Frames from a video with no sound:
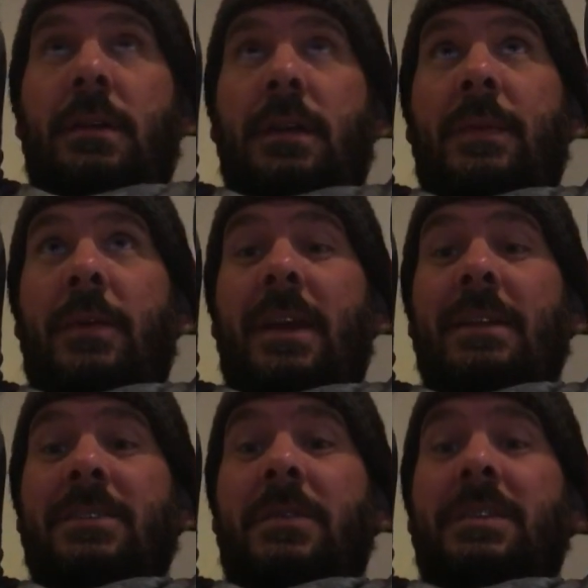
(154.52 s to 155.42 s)
Keep your
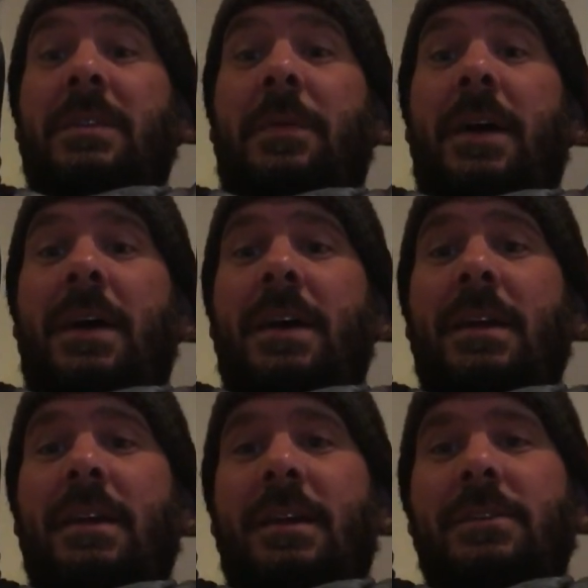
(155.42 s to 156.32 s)
hands stretched up high
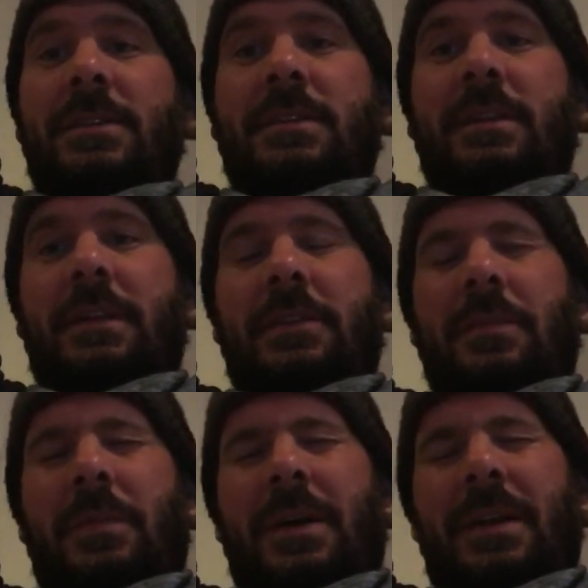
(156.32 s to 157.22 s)
and just lean your
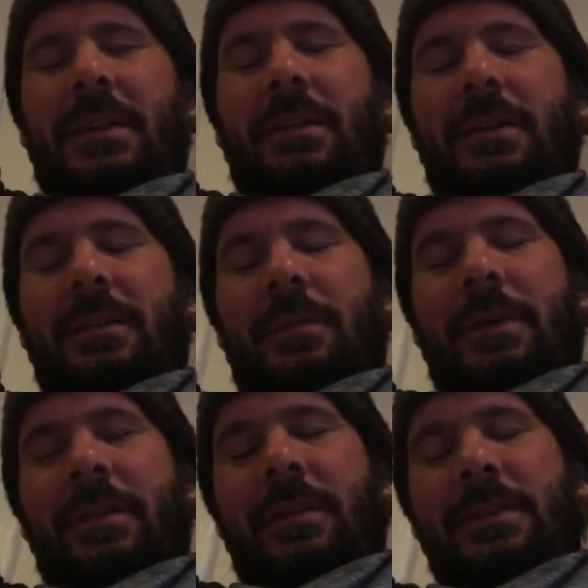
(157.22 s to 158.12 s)
body a little
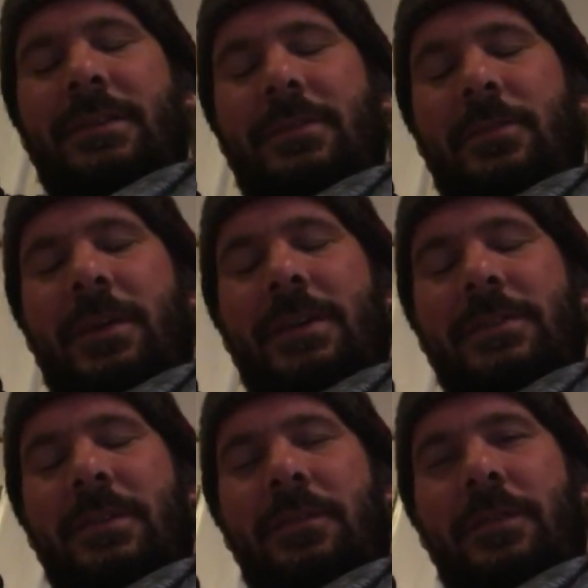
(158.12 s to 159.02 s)
bit this way
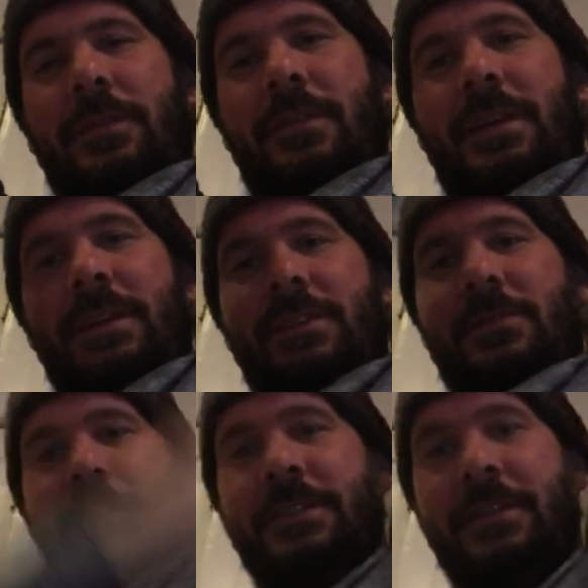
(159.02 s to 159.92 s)
so you feel a nice
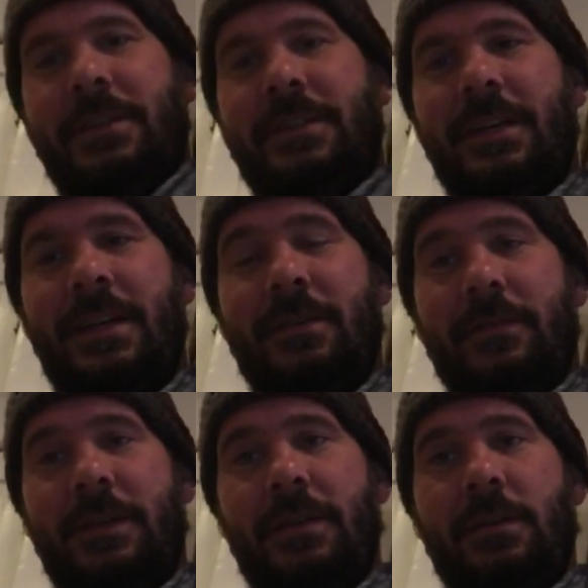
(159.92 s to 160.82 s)
stretch on your side over
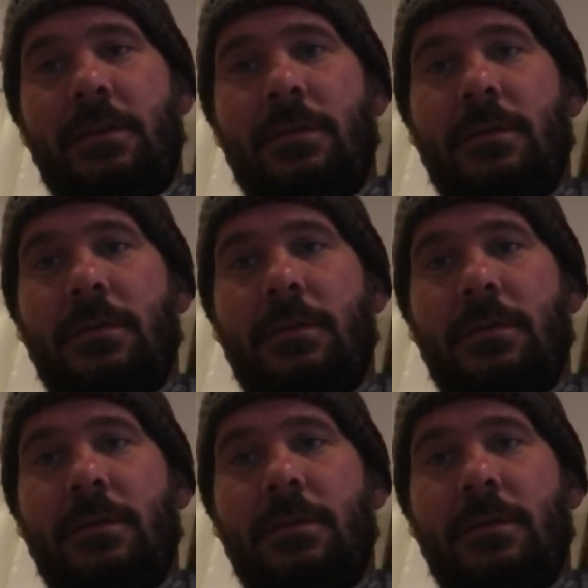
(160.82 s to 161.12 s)
here.